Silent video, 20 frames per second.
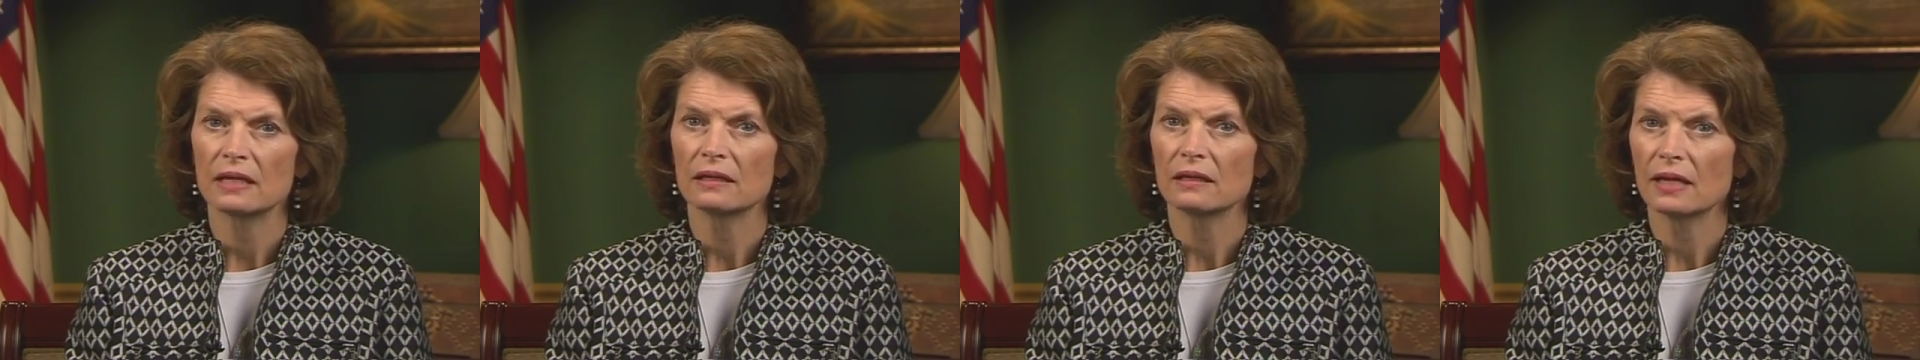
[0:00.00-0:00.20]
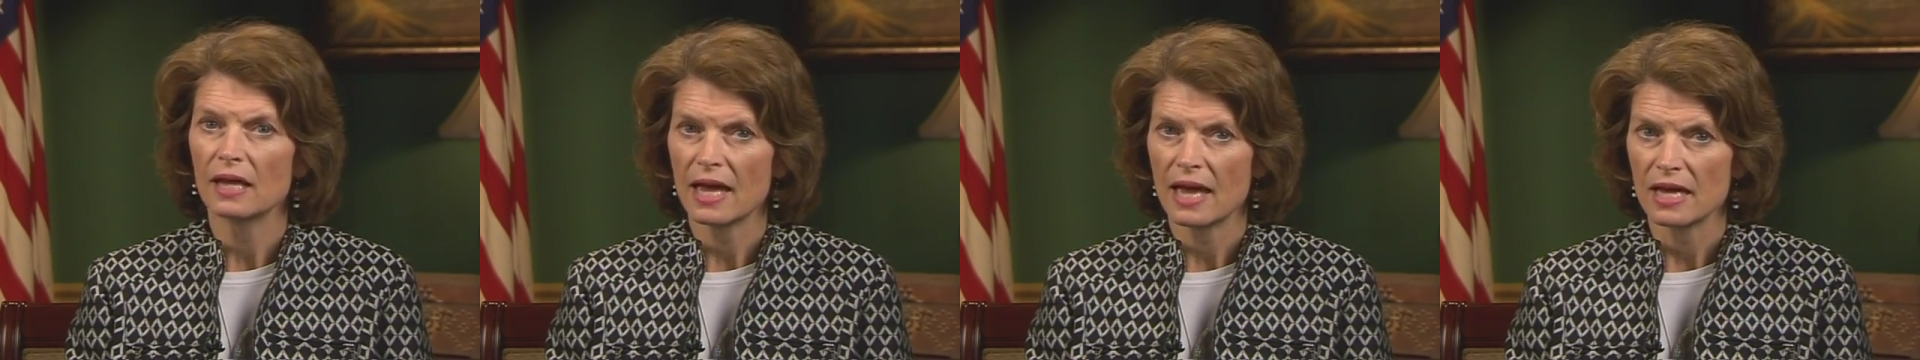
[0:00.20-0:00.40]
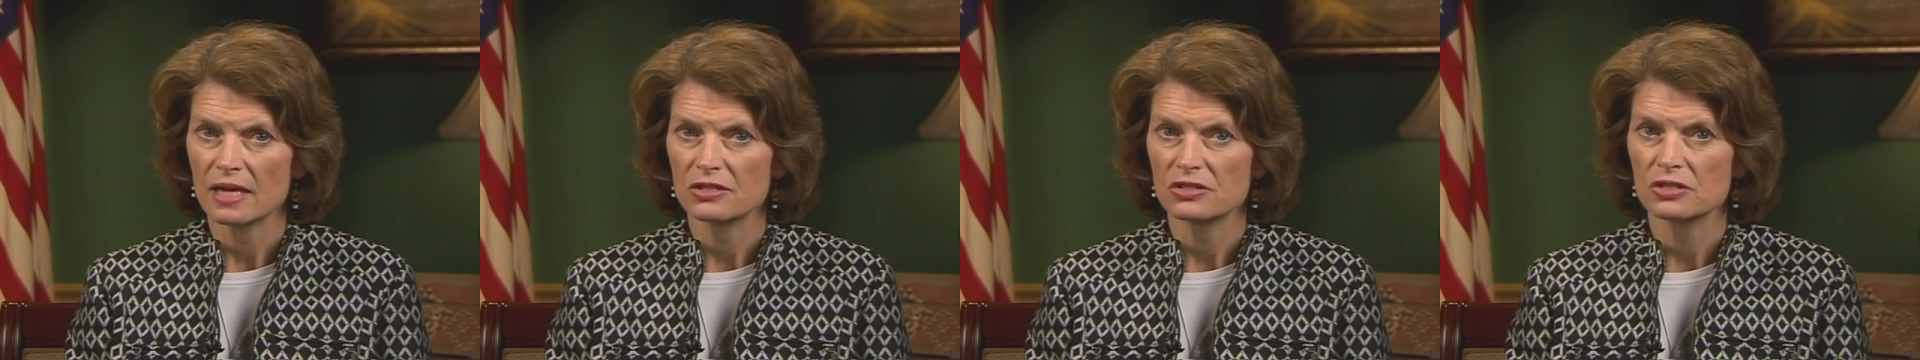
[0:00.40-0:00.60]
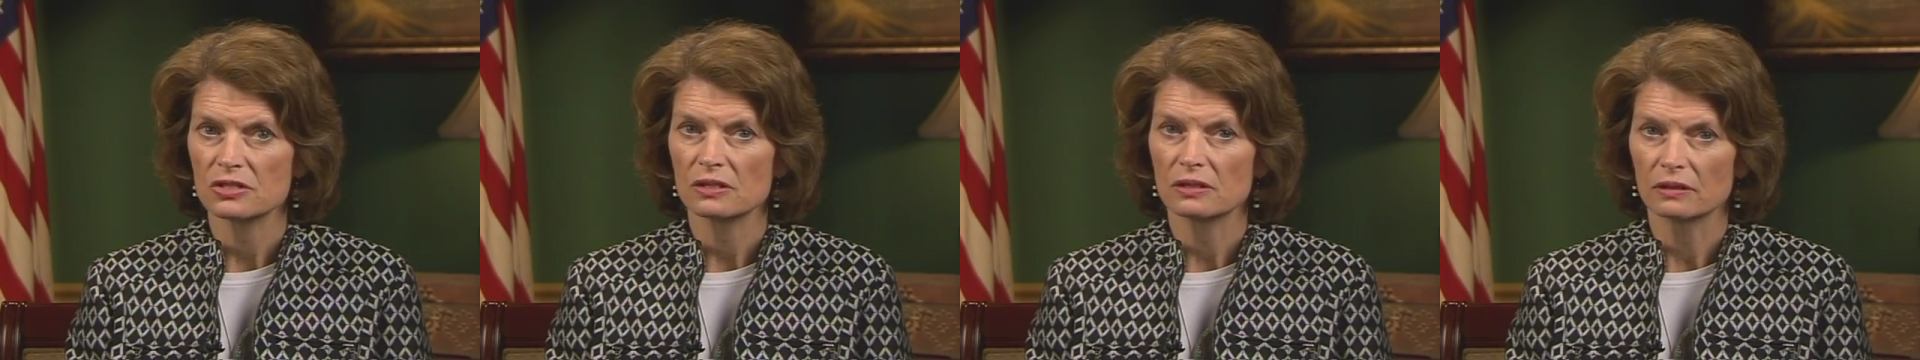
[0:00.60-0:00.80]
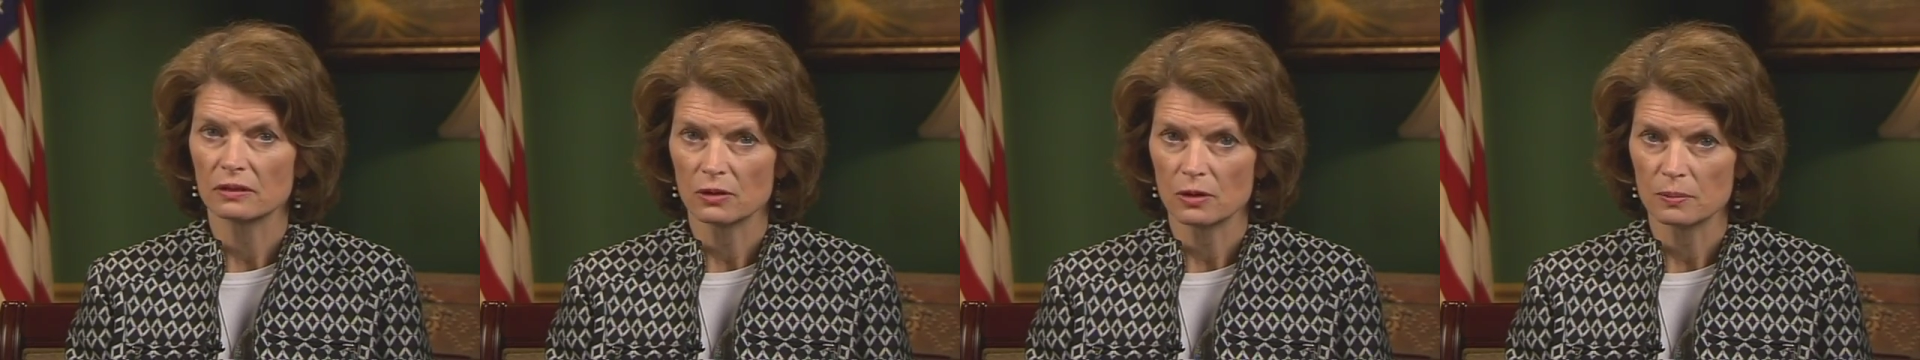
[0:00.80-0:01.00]
last
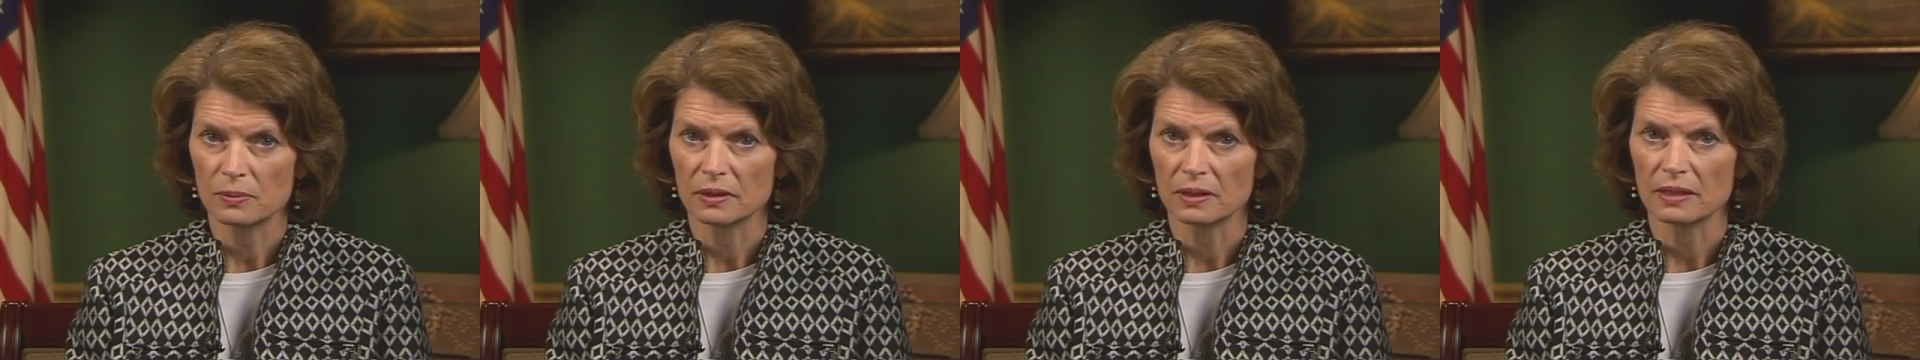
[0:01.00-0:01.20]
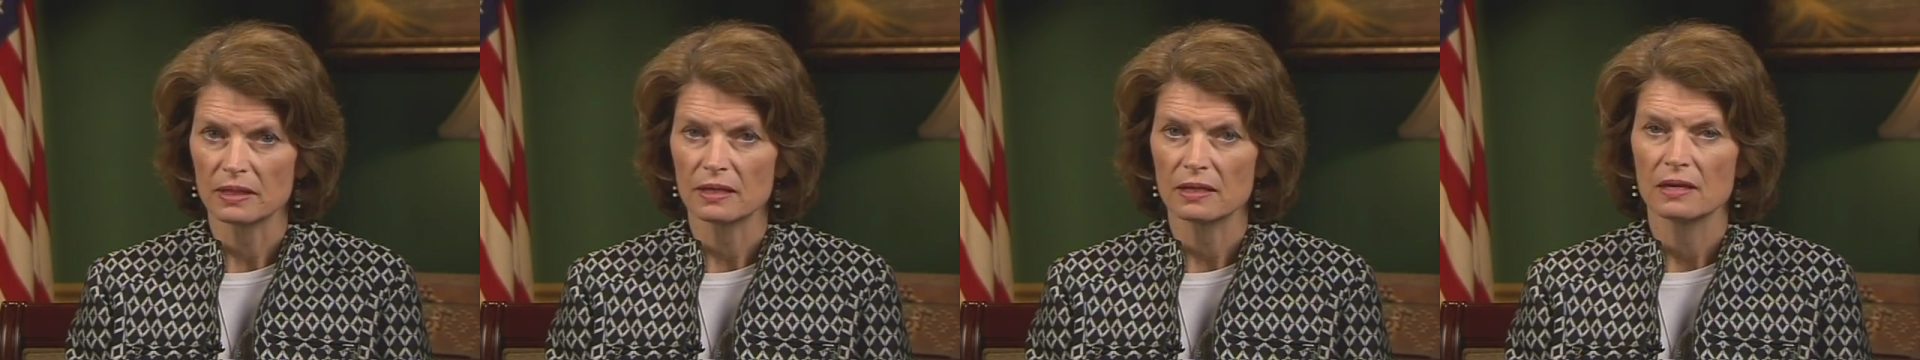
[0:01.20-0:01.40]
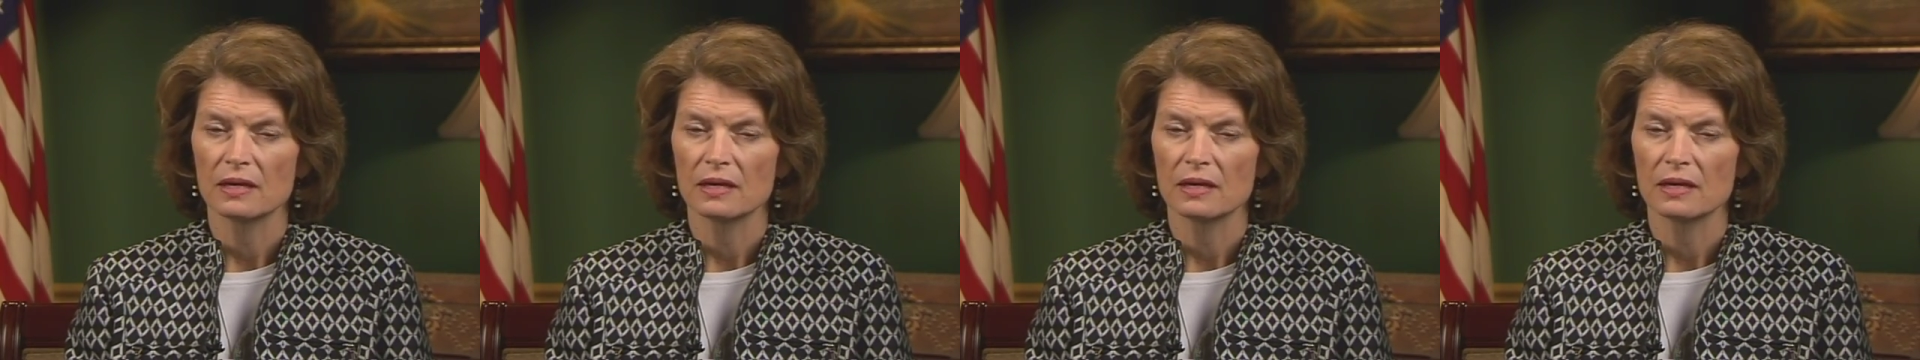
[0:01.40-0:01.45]
globally